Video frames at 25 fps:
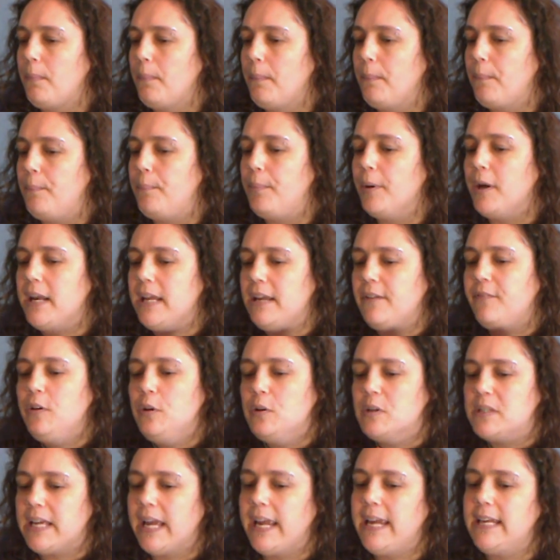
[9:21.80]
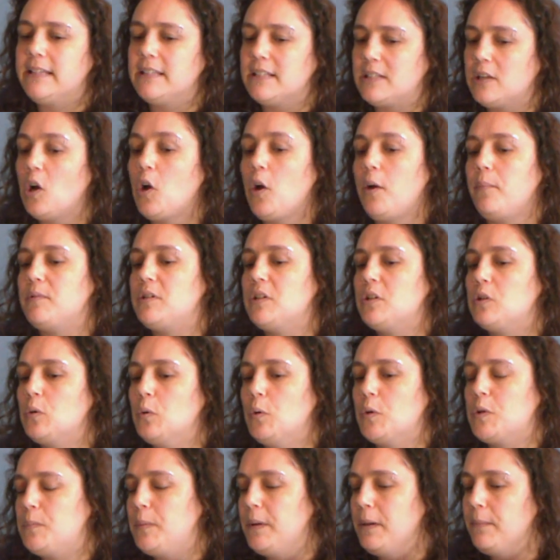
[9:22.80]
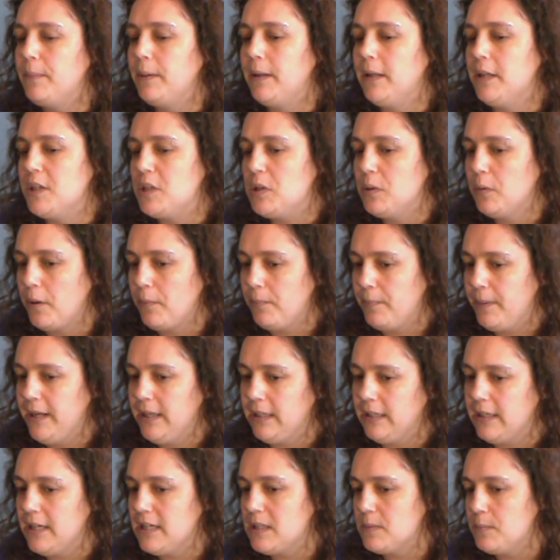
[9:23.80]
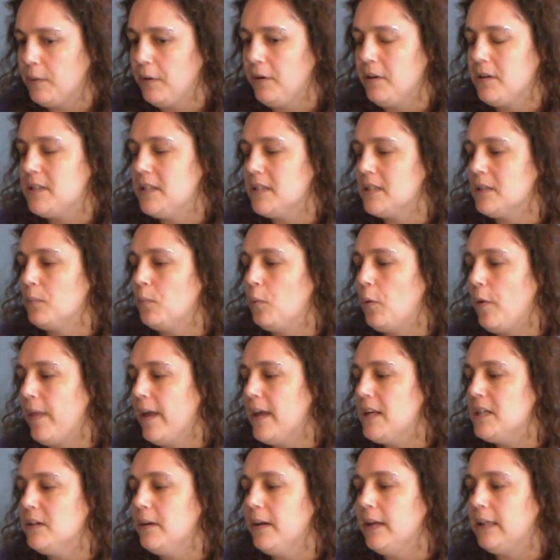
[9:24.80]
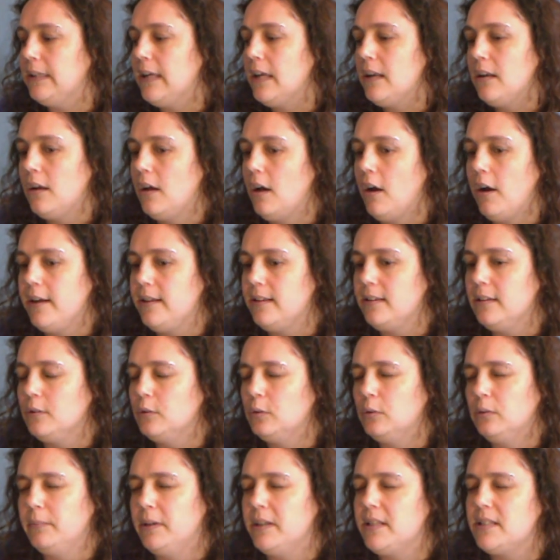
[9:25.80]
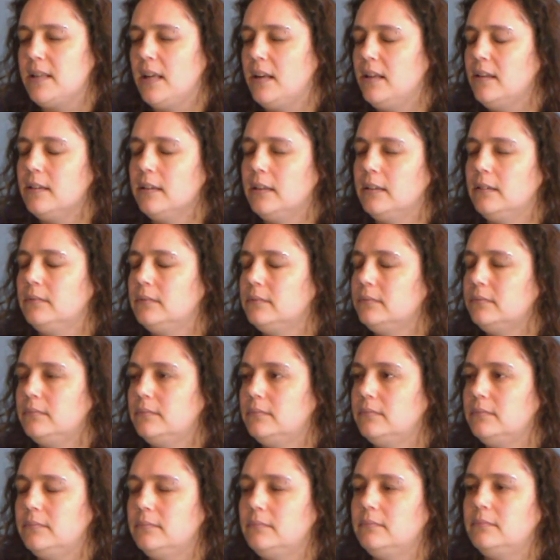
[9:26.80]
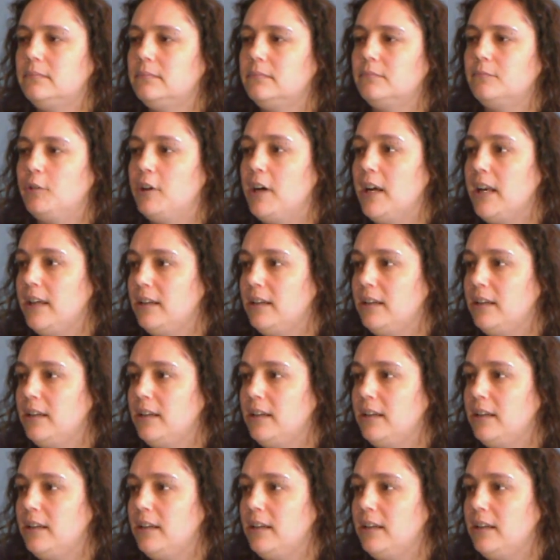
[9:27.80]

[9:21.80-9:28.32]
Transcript: But if you take the time to talk to people and to unpick the experiences and what they're doing, then I think almost anything, really.